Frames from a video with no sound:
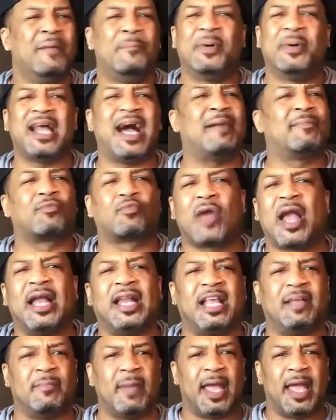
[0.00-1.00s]
But I'm
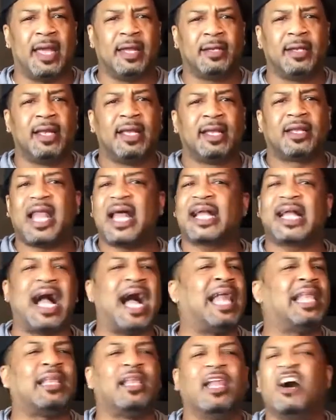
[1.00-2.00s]
ready, man. Like,
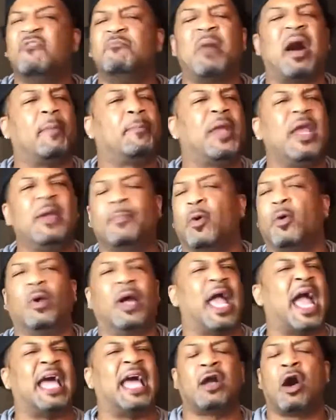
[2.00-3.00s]
I love my
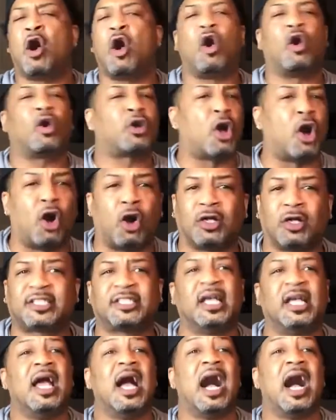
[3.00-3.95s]
people at all costs.